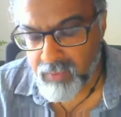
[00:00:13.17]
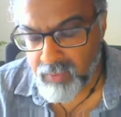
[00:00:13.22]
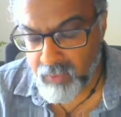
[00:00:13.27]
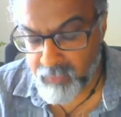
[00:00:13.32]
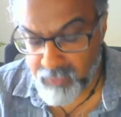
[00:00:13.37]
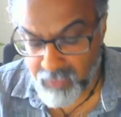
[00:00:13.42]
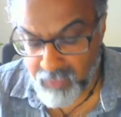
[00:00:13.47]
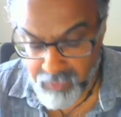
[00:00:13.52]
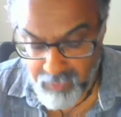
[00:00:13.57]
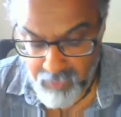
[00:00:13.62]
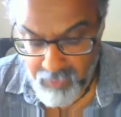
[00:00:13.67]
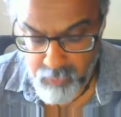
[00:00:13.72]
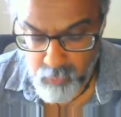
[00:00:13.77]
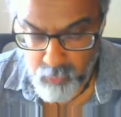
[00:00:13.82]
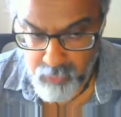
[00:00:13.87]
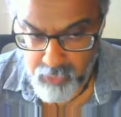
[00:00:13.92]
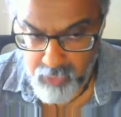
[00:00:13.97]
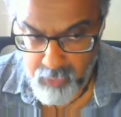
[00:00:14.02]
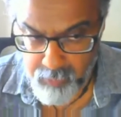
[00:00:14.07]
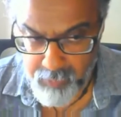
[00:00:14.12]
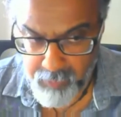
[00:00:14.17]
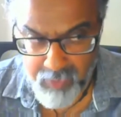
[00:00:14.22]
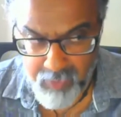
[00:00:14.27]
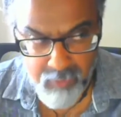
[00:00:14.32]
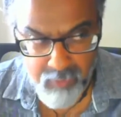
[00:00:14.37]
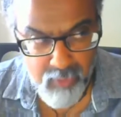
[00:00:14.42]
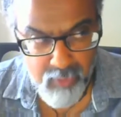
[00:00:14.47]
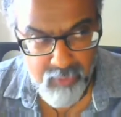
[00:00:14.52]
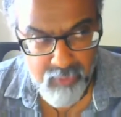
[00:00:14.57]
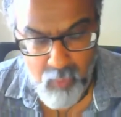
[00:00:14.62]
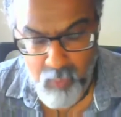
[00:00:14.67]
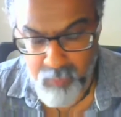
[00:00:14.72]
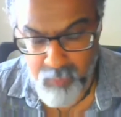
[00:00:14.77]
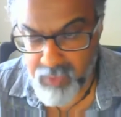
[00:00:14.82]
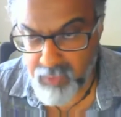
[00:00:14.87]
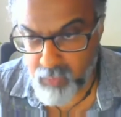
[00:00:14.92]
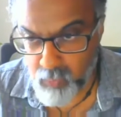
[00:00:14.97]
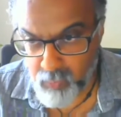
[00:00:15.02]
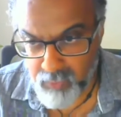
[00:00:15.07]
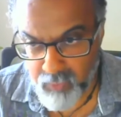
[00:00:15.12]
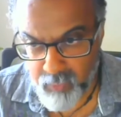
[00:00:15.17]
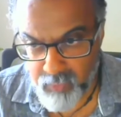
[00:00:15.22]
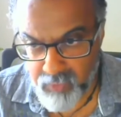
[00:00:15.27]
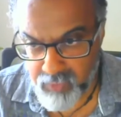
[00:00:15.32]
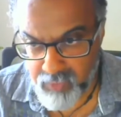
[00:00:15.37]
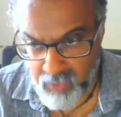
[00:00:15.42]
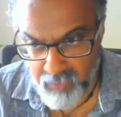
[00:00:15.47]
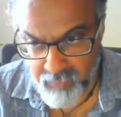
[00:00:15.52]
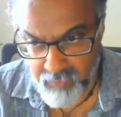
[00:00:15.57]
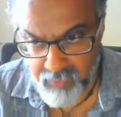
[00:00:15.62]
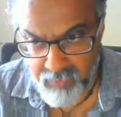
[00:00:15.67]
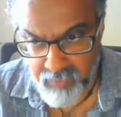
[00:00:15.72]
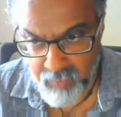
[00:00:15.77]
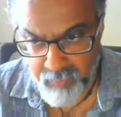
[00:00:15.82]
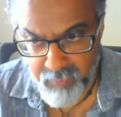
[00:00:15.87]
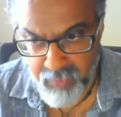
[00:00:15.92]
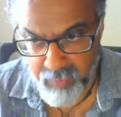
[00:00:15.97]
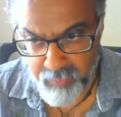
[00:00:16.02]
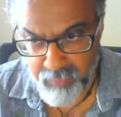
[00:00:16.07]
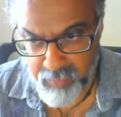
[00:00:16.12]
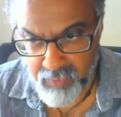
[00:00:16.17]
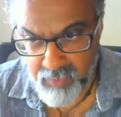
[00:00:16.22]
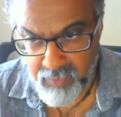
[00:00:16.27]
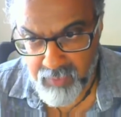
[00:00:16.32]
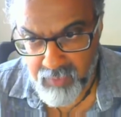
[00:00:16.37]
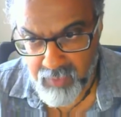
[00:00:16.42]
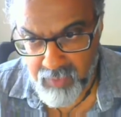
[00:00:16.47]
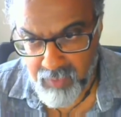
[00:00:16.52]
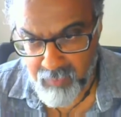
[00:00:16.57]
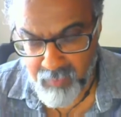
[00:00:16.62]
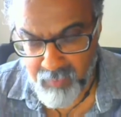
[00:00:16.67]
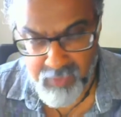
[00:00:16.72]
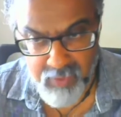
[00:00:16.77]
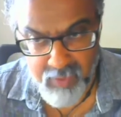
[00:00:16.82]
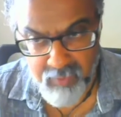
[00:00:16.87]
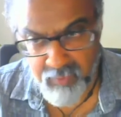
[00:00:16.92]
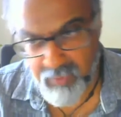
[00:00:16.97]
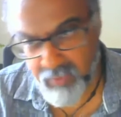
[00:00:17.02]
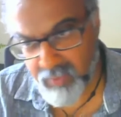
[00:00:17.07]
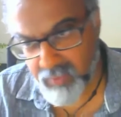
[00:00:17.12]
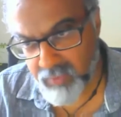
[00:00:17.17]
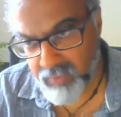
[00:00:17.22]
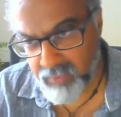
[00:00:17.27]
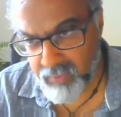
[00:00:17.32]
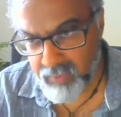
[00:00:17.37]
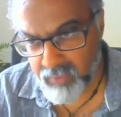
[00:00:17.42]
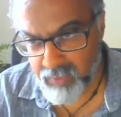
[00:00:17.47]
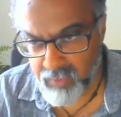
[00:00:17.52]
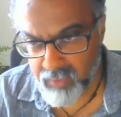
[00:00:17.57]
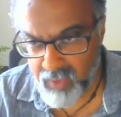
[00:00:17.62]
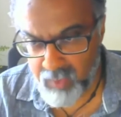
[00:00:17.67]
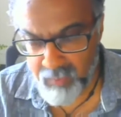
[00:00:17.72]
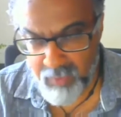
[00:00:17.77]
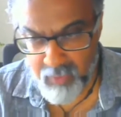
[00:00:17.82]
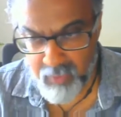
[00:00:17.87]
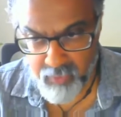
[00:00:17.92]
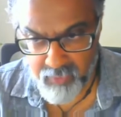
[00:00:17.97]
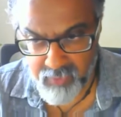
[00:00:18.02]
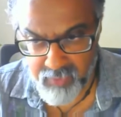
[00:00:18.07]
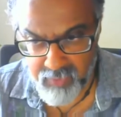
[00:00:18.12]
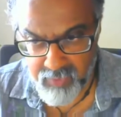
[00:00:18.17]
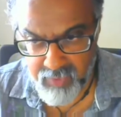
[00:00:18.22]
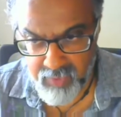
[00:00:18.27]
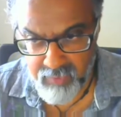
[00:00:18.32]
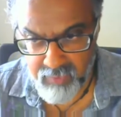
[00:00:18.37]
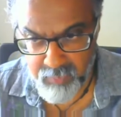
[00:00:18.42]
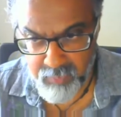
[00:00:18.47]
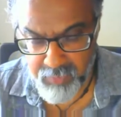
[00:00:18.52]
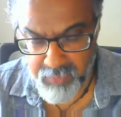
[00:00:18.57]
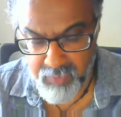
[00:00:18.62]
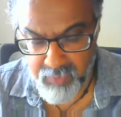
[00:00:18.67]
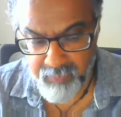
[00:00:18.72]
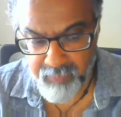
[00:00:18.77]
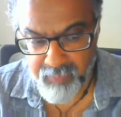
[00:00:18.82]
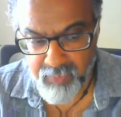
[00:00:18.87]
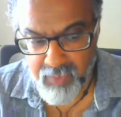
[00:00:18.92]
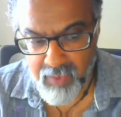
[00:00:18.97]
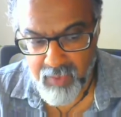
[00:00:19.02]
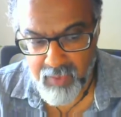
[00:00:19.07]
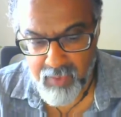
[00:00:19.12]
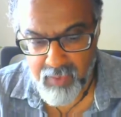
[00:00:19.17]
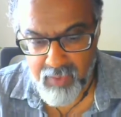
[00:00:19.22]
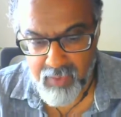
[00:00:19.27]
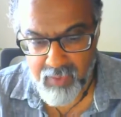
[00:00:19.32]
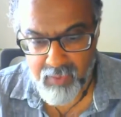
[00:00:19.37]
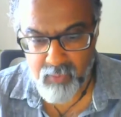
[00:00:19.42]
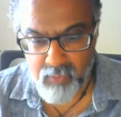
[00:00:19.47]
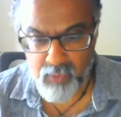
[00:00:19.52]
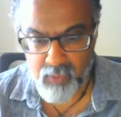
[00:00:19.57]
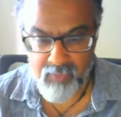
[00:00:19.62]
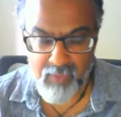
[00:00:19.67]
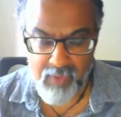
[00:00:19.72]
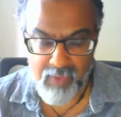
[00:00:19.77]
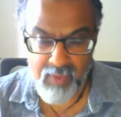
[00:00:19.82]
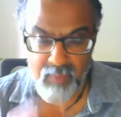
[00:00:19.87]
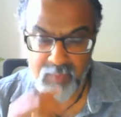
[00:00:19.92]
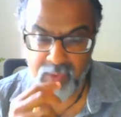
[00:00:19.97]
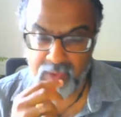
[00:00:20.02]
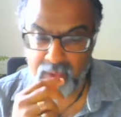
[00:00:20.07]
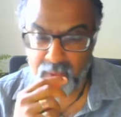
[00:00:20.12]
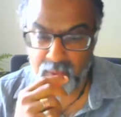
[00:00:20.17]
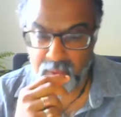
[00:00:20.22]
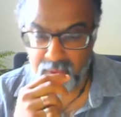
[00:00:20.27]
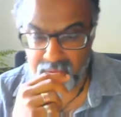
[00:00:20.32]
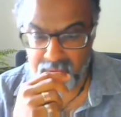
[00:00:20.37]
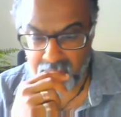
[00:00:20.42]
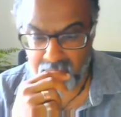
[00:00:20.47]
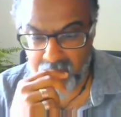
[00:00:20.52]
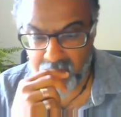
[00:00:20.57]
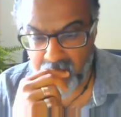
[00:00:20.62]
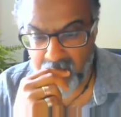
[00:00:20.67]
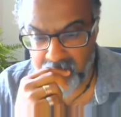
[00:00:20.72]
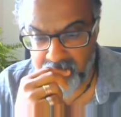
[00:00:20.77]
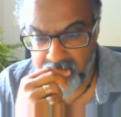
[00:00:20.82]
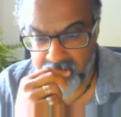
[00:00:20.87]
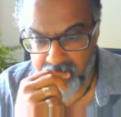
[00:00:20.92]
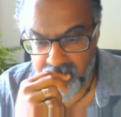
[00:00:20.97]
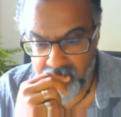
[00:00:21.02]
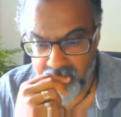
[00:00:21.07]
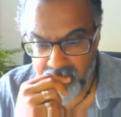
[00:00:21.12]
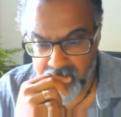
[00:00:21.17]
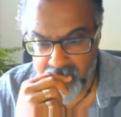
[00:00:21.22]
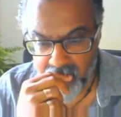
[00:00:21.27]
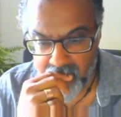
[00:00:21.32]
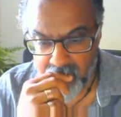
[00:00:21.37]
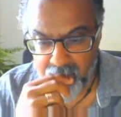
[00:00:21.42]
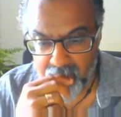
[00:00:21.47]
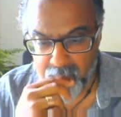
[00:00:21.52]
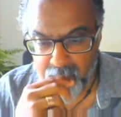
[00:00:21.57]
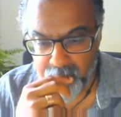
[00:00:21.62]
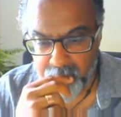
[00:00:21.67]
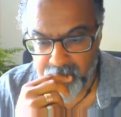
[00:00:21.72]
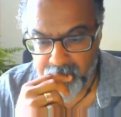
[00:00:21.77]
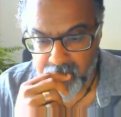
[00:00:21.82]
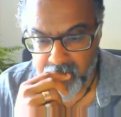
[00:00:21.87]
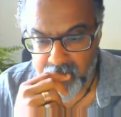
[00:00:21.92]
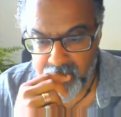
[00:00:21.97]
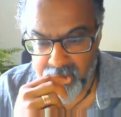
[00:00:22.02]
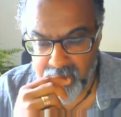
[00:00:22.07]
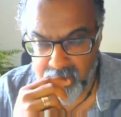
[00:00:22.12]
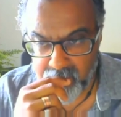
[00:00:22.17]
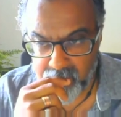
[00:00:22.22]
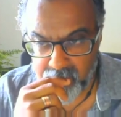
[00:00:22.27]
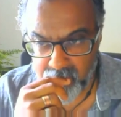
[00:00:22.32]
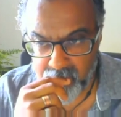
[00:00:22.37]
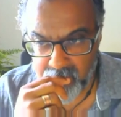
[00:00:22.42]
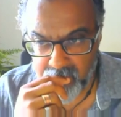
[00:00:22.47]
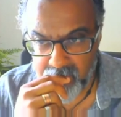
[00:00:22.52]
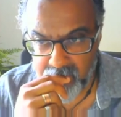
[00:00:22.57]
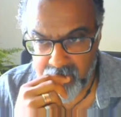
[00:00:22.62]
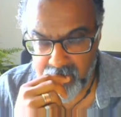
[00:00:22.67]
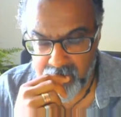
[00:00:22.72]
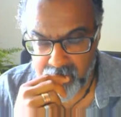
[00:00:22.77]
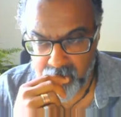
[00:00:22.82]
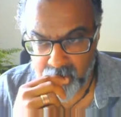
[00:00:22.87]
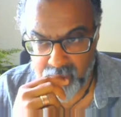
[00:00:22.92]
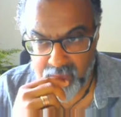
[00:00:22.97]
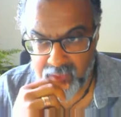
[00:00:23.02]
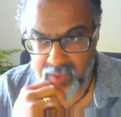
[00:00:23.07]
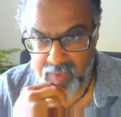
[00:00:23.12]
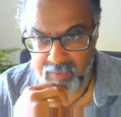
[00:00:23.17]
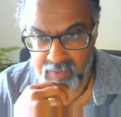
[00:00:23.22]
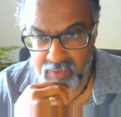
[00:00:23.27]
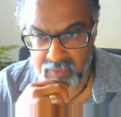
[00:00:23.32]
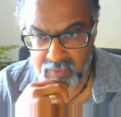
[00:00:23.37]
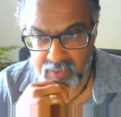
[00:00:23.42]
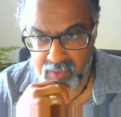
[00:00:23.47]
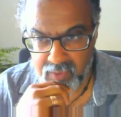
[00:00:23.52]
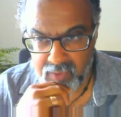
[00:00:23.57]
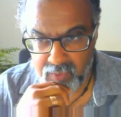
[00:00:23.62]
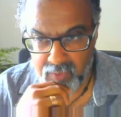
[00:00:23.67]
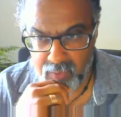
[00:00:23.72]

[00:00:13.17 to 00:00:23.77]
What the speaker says: Now, Frontline Socialist Party was formed in 2011, September, when they came out of the JVP. So the fundamental question I have is actually, so they were